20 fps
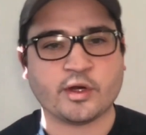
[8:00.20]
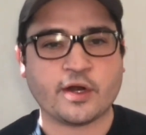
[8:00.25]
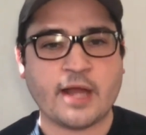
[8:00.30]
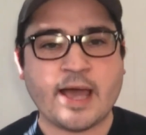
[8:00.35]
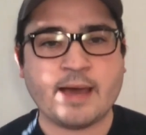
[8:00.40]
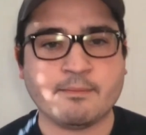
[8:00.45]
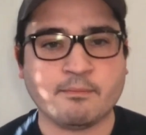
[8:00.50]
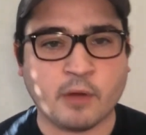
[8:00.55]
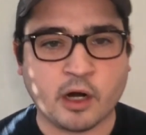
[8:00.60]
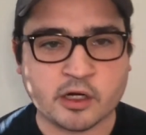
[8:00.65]
at
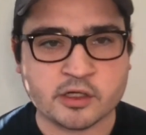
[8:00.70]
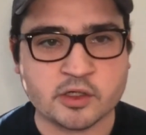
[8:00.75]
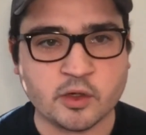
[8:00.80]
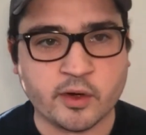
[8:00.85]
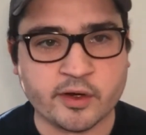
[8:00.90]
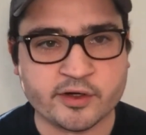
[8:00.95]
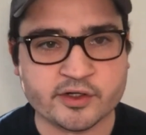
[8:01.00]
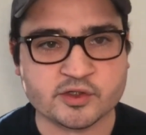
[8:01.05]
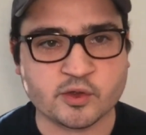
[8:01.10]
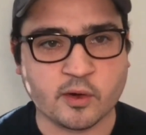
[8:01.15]

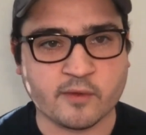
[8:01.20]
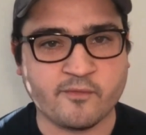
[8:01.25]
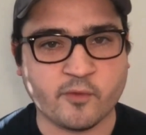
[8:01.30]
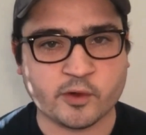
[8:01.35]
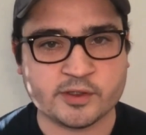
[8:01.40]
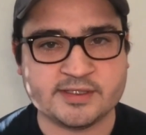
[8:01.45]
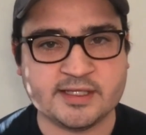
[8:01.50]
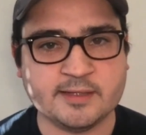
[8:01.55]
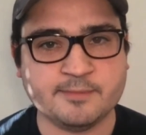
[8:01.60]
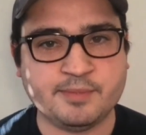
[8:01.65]

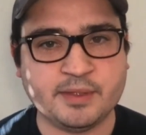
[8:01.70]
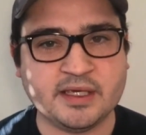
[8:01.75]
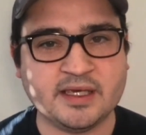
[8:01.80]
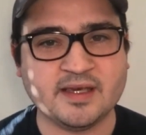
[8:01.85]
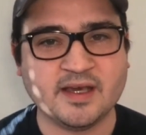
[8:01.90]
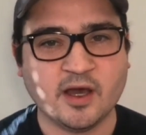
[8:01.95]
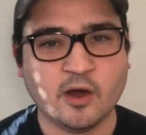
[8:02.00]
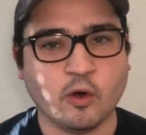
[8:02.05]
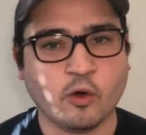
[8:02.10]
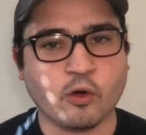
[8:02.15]
Marco_14P
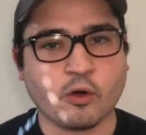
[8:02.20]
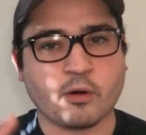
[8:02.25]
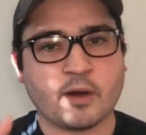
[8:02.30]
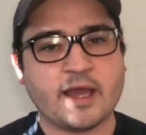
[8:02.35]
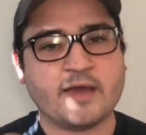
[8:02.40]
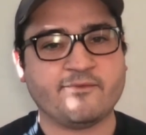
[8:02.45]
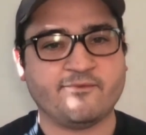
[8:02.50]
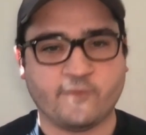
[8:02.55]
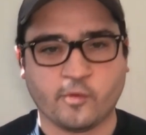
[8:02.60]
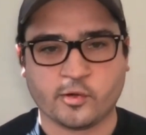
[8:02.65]
or
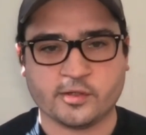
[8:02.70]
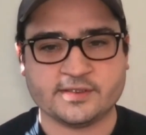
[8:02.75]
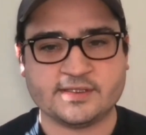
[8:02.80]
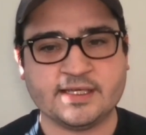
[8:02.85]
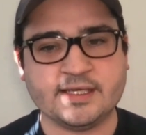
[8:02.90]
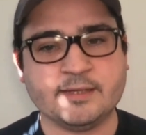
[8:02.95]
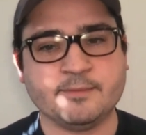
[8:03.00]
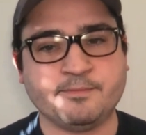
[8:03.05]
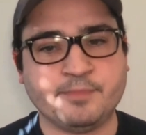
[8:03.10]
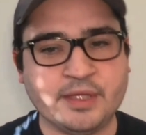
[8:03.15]
at
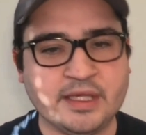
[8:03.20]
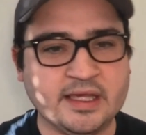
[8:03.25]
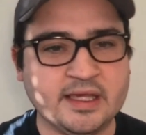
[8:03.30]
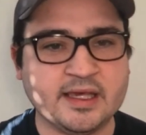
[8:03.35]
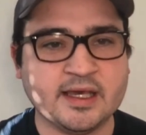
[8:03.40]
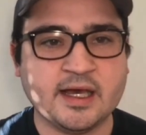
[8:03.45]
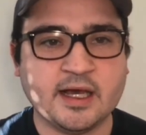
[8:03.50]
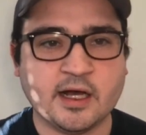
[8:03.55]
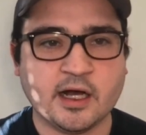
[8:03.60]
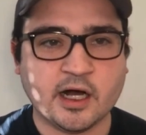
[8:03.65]

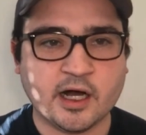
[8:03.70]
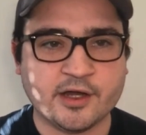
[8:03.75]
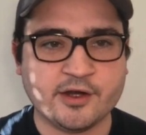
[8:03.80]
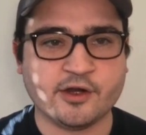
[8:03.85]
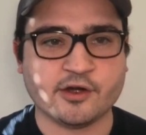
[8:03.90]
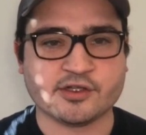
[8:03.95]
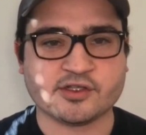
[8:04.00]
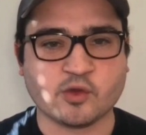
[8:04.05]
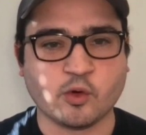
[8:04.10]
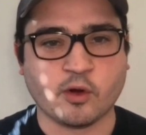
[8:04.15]

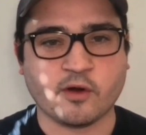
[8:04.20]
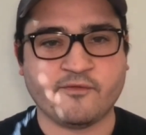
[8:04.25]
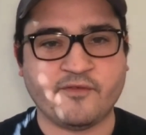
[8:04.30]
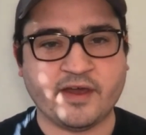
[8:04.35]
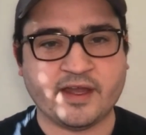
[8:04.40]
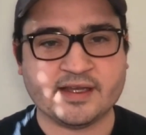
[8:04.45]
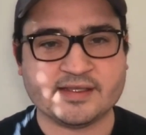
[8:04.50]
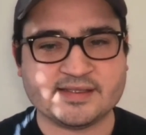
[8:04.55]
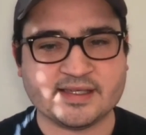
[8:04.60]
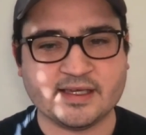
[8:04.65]

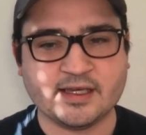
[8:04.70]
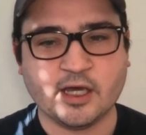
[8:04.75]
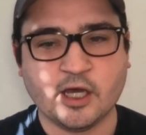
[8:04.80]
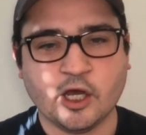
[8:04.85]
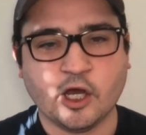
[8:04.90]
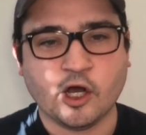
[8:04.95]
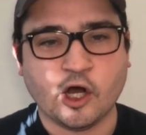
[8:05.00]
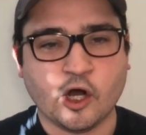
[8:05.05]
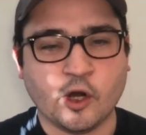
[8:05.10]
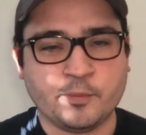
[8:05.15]
14P_fantasy.
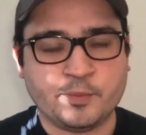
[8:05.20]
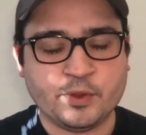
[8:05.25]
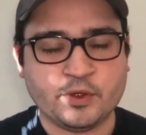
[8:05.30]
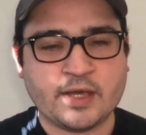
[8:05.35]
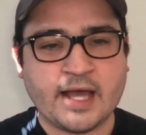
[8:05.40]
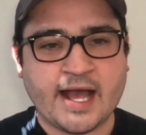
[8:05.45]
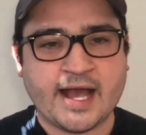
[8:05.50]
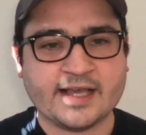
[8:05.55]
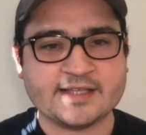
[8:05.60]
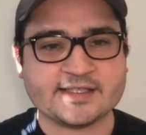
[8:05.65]
Hope you
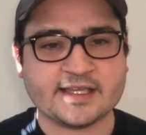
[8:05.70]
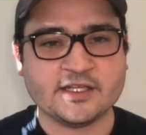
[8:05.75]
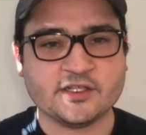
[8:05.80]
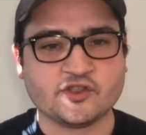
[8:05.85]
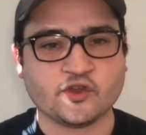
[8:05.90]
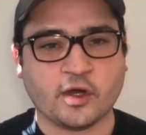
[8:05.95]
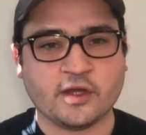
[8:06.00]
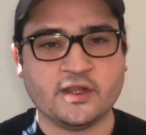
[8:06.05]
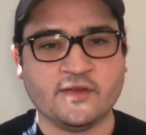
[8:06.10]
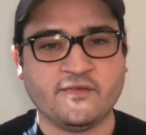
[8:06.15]
guys
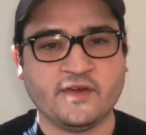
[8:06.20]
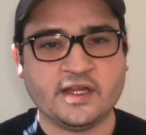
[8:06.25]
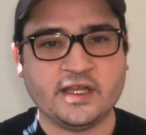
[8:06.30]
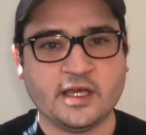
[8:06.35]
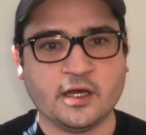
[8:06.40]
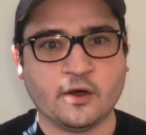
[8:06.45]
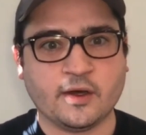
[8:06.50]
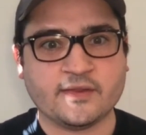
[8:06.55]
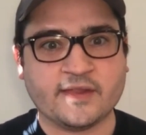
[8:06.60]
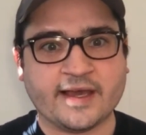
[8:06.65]
enjoyed the
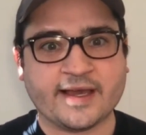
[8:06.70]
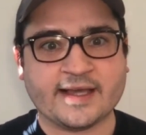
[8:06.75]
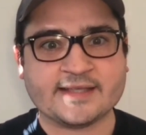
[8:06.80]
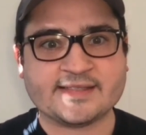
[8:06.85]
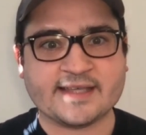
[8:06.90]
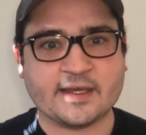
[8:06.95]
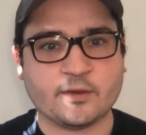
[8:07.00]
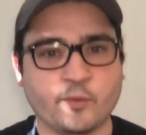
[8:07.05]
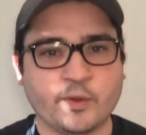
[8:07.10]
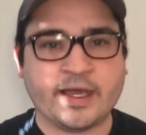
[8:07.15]
video. And like I
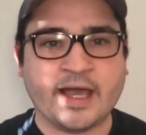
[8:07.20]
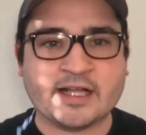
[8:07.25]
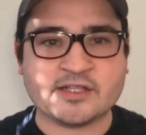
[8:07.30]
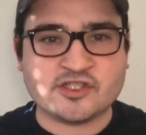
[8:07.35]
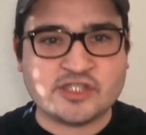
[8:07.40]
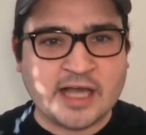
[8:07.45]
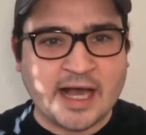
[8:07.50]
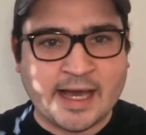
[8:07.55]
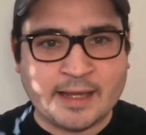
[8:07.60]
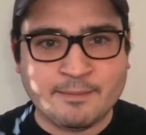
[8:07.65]
said, we got
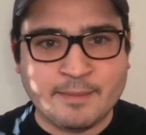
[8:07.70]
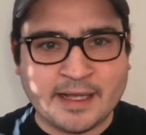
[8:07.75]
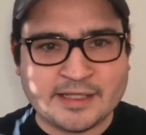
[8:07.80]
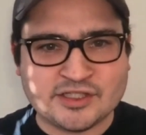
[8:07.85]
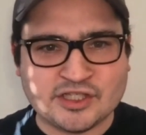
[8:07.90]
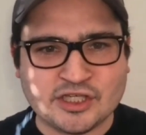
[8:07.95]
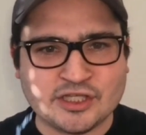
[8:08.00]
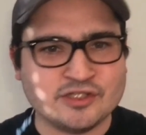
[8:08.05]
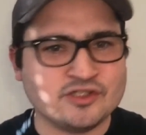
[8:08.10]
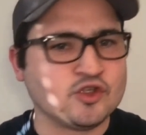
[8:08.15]
John
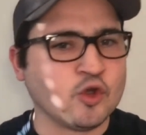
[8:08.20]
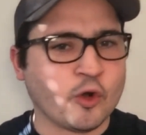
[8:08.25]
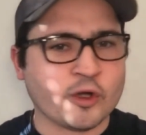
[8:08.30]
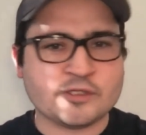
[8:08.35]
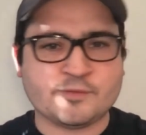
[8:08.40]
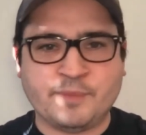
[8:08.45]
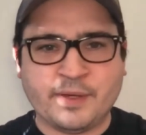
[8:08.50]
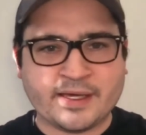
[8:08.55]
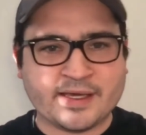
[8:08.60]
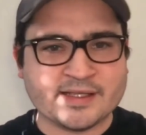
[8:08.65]
Mechie,
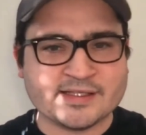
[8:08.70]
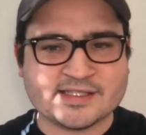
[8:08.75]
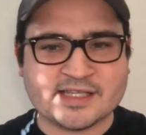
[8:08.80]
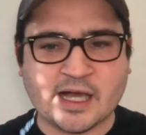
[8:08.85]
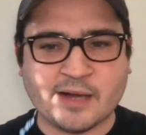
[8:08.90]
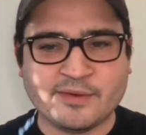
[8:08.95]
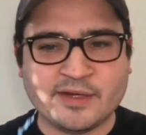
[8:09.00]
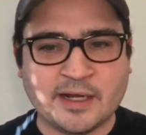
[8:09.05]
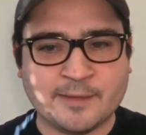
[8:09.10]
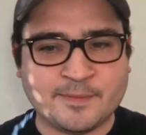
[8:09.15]
George Pickens
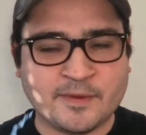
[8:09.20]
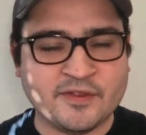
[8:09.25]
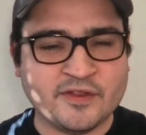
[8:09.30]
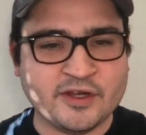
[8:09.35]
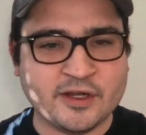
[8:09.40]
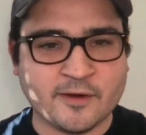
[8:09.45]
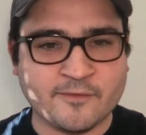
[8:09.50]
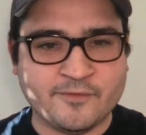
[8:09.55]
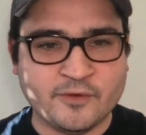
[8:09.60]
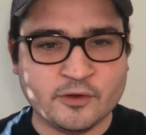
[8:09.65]
coming up in the
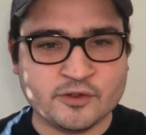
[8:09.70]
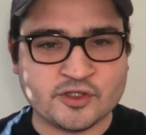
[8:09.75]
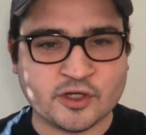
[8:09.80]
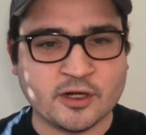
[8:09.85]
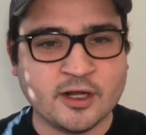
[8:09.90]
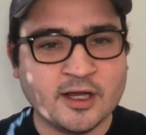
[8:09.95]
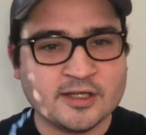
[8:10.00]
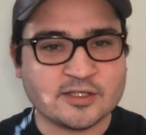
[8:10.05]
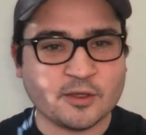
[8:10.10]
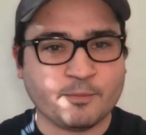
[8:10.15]
near
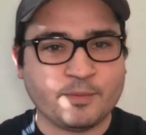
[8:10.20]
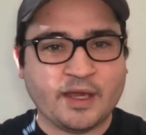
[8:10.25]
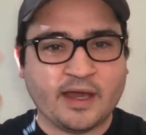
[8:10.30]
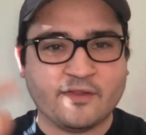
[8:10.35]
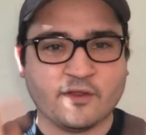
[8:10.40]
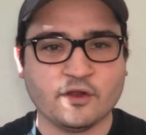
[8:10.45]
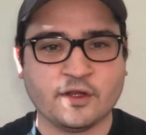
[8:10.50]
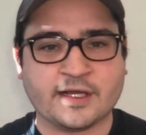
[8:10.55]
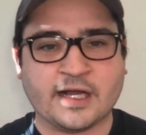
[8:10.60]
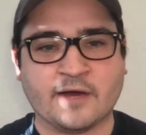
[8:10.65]
future. So be on the
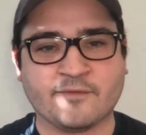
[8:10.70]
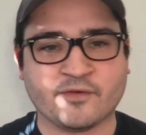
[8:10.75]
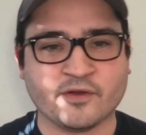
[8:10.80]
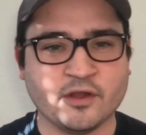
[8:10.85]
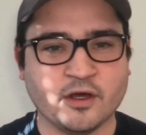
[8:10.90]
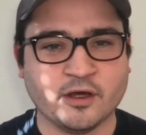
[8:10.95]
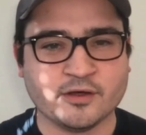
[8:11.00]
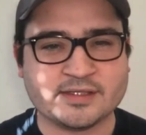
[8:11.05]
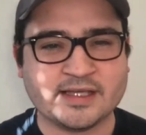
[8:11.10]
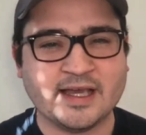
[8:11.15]
lookout for
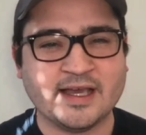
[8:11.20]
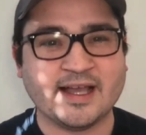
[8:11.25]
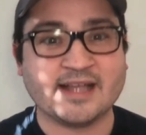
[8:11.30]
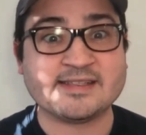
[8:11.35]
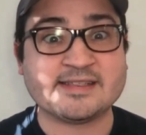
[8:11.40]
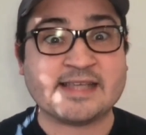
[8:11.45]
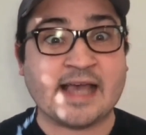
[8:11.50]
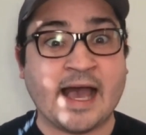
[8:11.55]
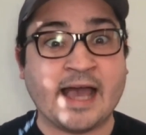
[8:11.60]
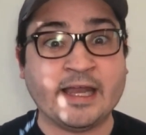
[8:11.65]
those and
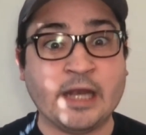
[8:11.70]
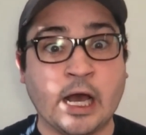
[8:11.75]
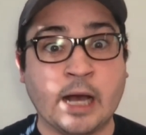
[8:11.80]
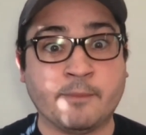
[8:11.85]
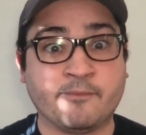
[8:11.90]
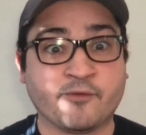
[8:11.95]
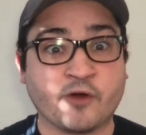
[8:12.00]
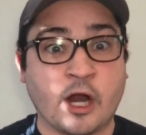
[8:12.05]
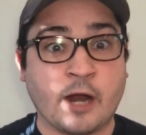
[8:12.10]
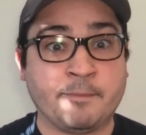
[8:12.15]
sign up
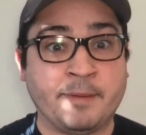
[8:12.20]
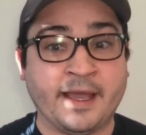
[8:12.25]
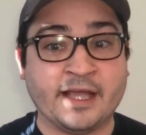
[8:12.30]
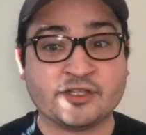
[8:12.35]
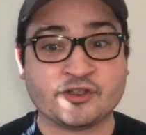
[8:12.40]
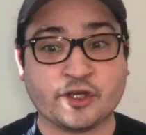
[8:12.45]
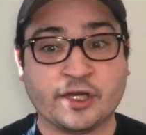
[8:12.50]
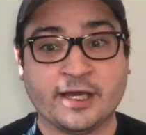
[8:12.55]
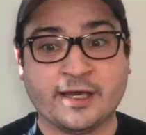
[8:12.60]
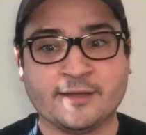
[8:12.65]
for our
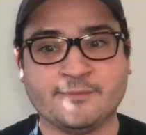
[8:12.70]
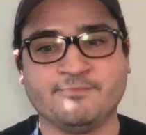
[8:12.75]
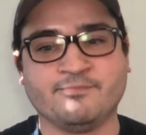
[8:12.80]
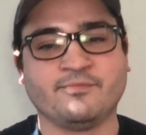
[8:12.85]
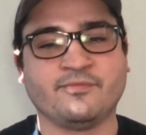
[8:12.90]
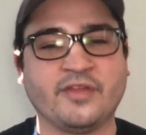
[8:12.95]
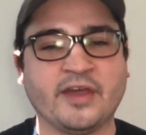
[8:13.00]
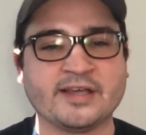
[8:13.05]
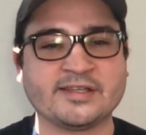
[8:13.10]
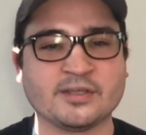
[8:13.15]
Patreon.
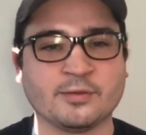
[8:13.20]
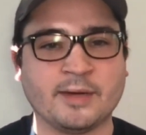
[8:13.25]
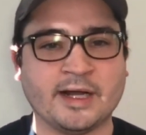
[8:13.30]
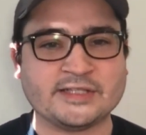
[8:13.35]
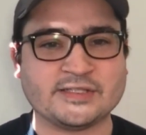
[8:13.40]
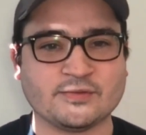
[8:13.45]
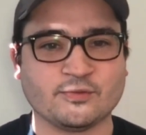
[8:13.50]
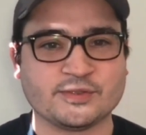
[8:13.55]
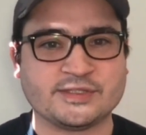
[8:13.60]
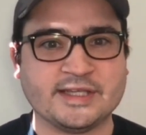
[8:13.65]
Thanks so
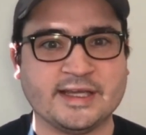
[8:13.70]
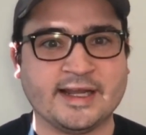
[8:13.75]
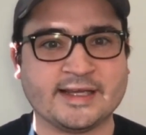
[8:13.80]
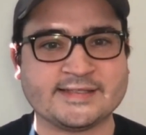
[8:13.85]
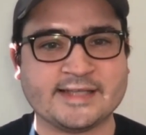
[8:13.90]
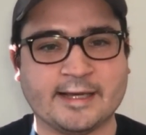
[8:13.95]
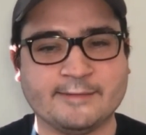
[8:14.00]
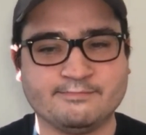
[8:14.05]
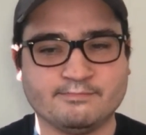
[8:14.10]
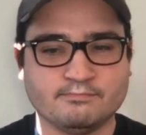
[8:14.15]
much. We'll see you next
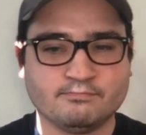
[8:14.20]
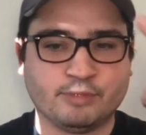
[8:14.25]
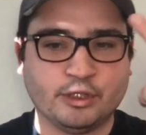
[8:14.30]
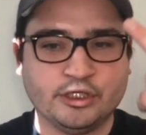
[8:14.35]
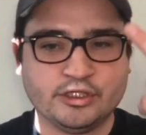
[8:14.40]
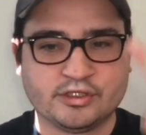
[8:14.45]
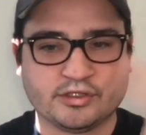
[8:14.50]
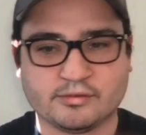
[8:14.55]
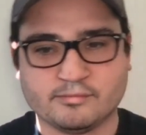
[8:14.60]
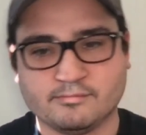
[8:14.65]
time. Peace.